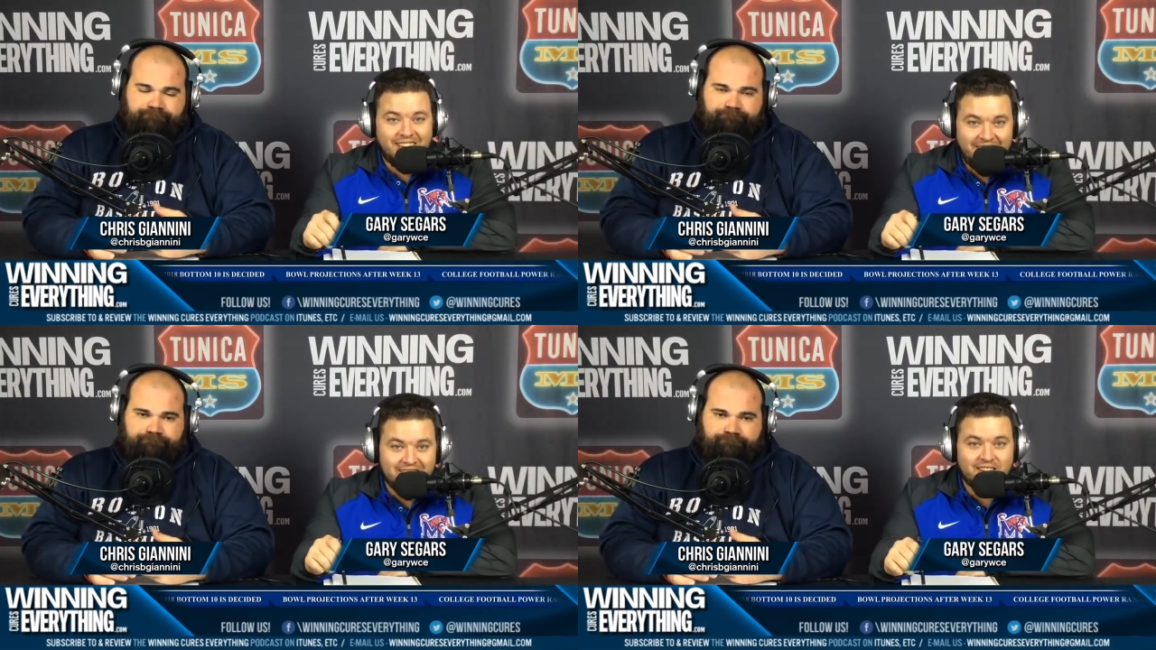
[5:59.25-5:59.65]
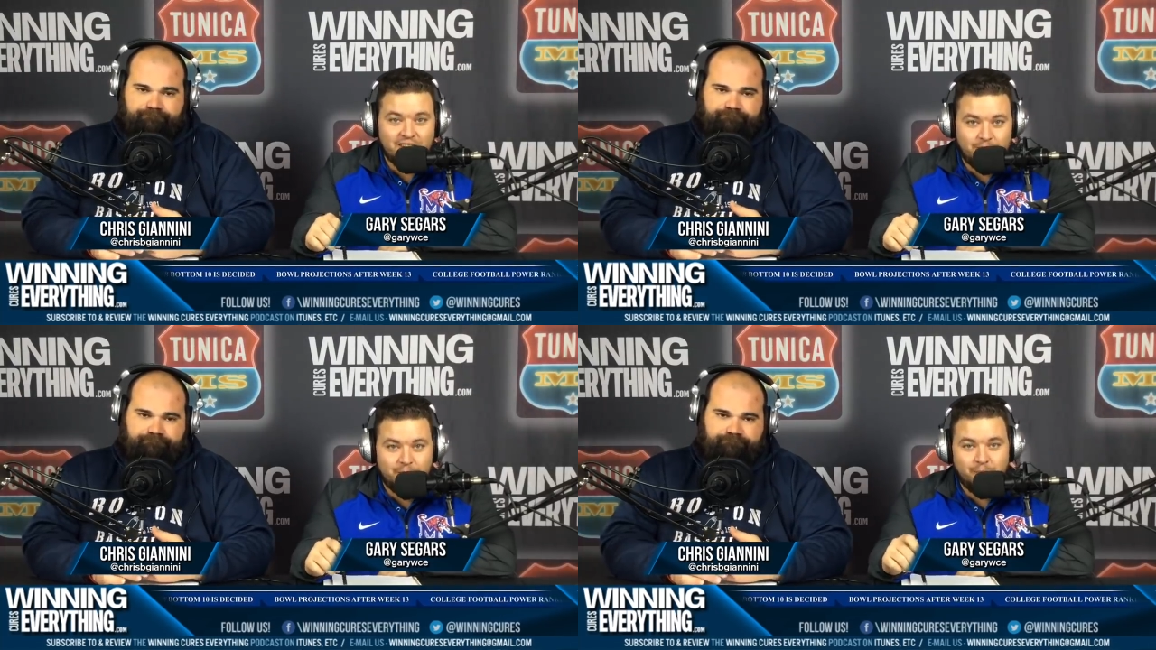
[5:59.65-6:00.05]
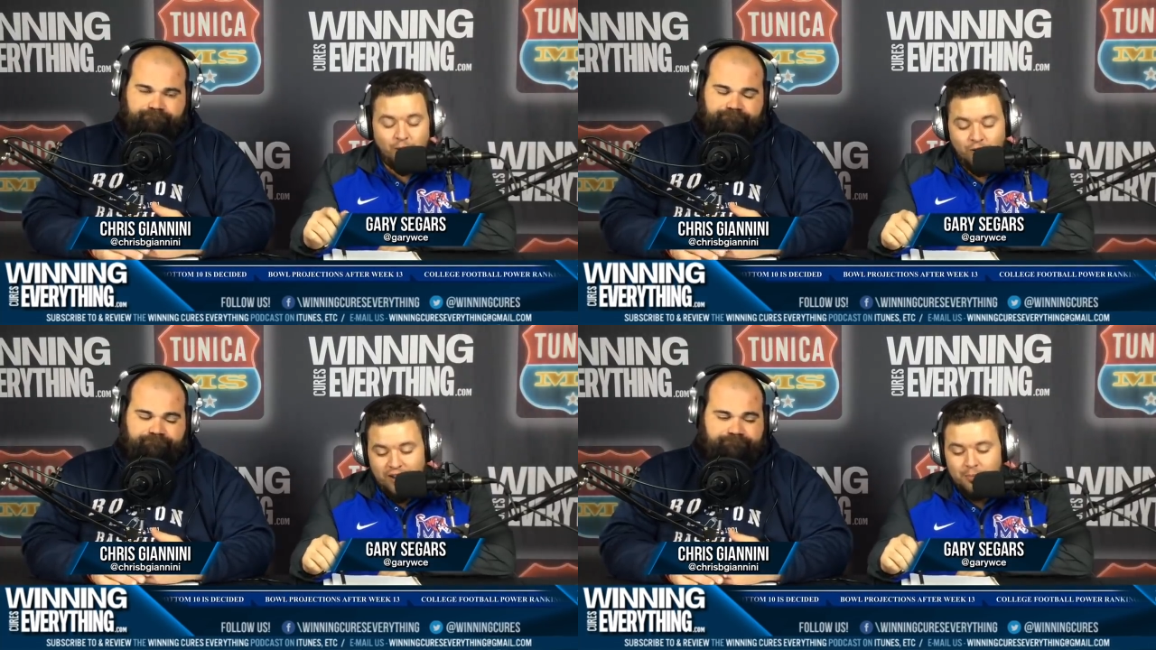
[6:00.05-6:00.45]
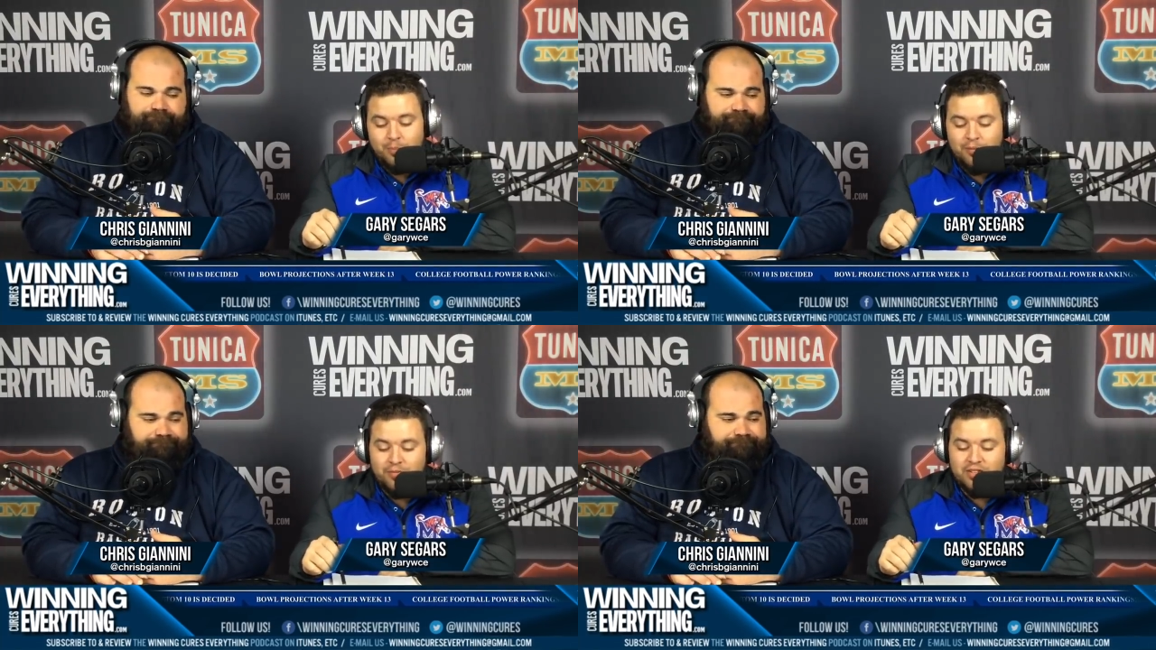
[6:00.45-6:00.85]
Speaker 1: in the Liberty Bowl in
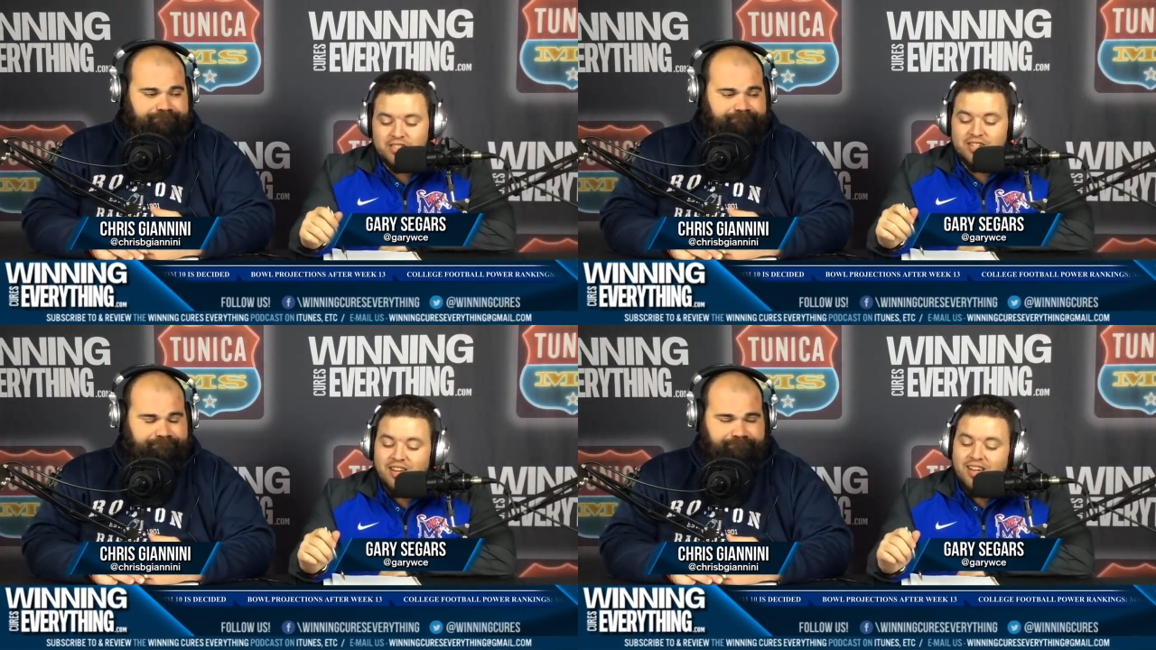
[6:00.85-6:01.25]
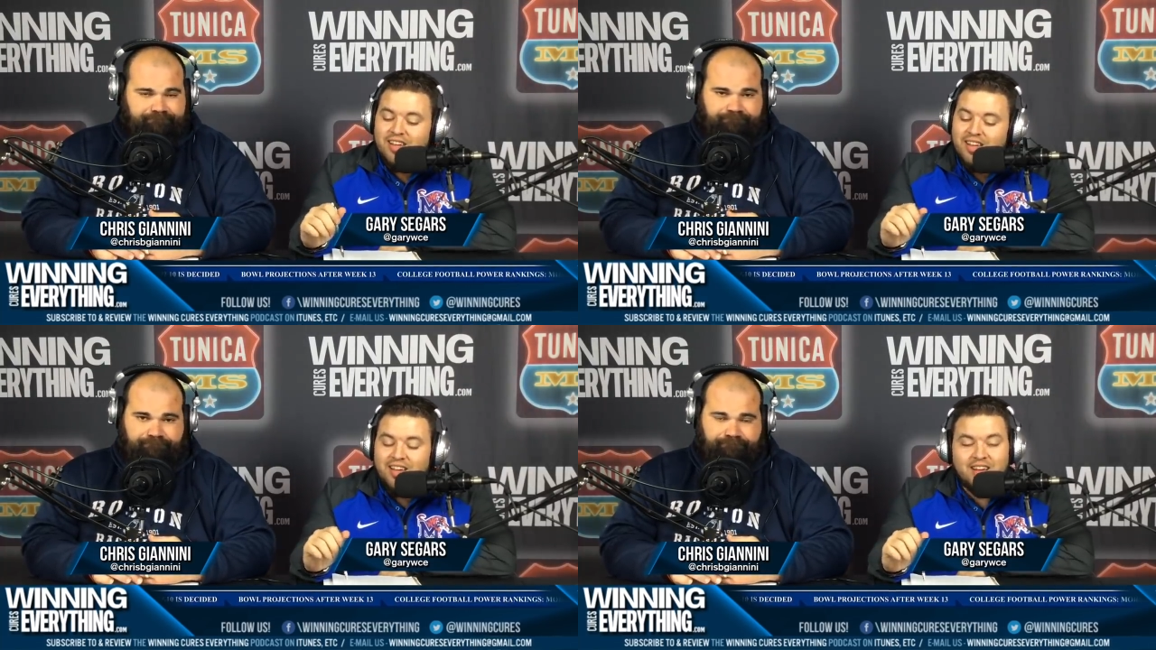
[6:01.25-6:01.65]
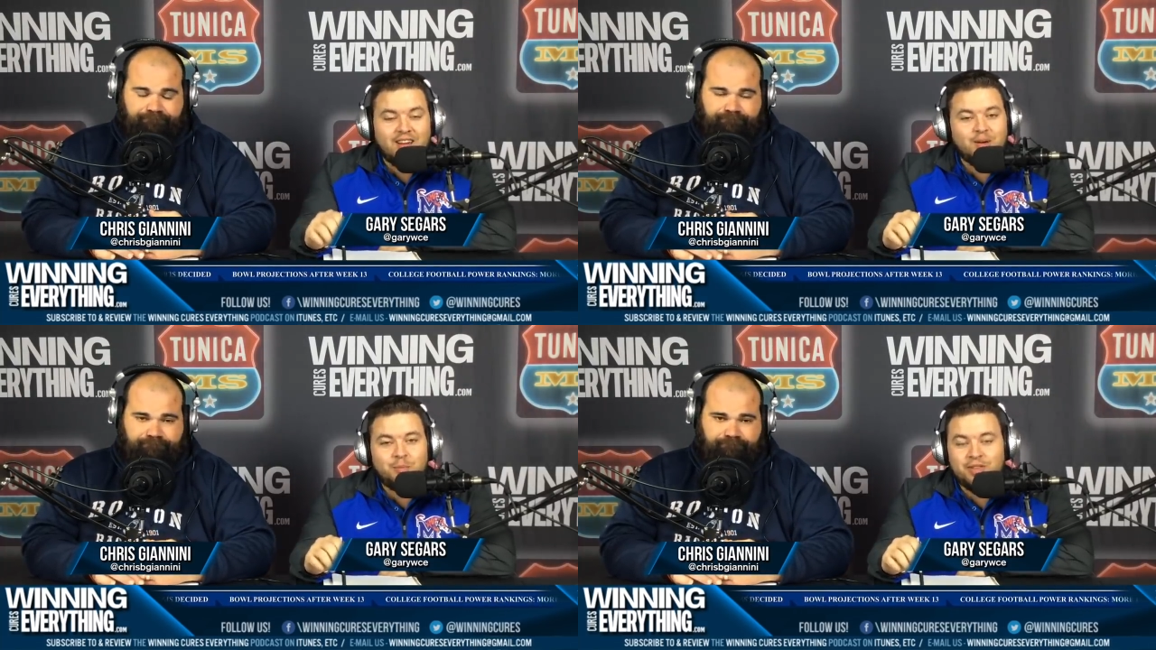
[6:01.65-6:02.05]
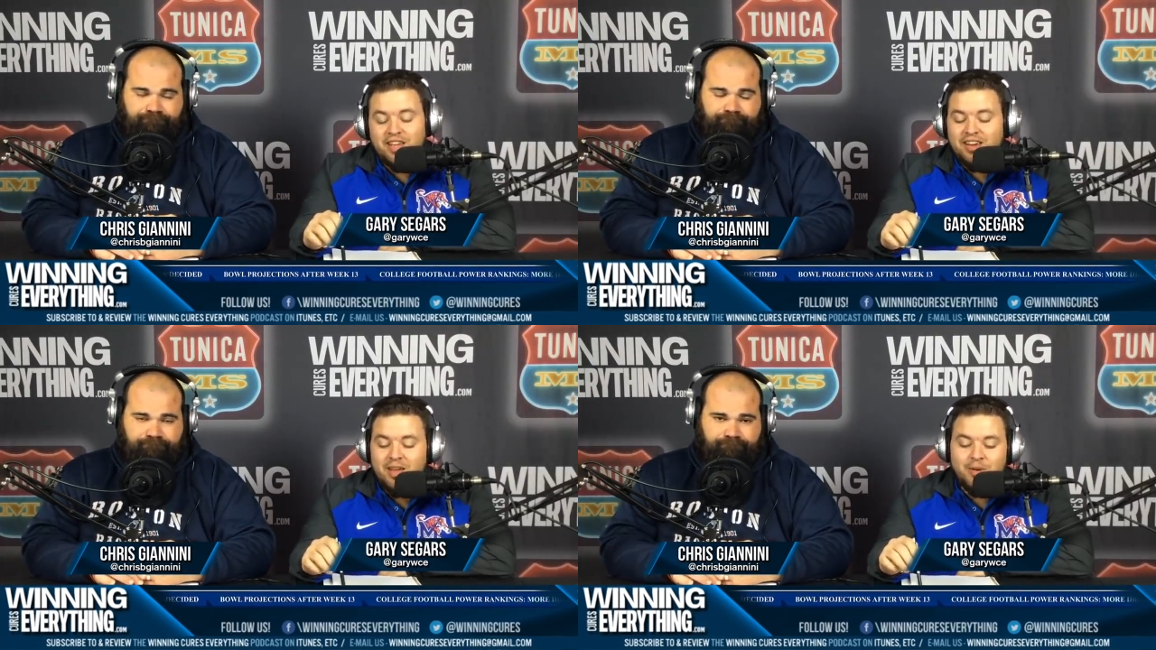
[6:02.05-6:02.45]
Memphis, but
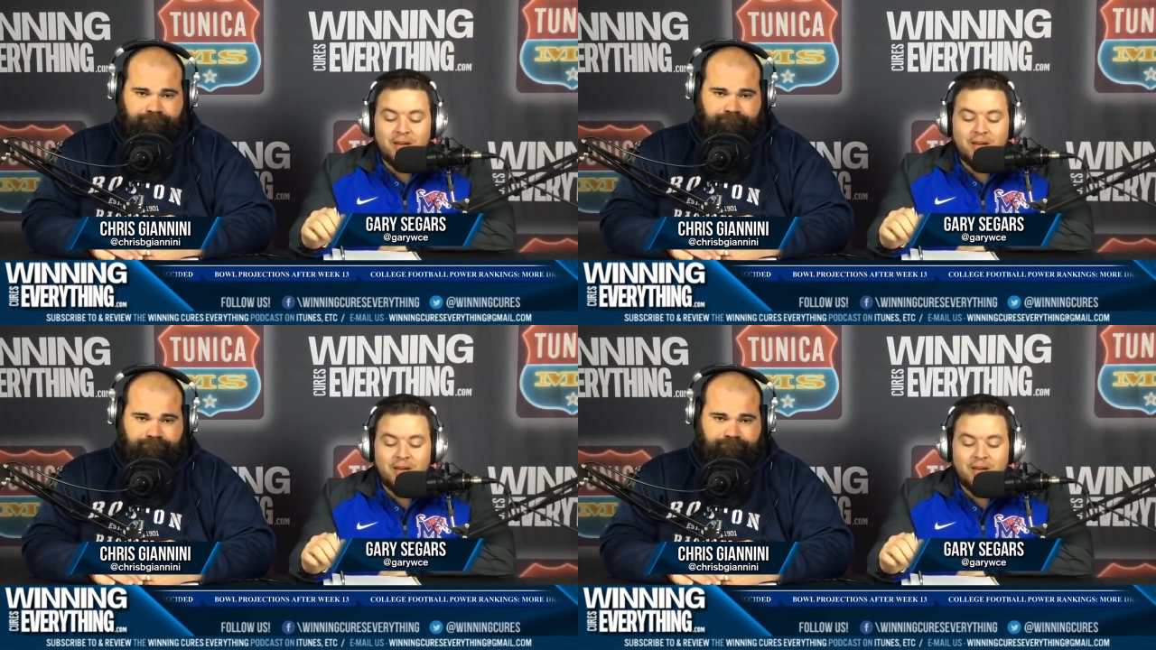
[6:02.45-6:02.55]
that game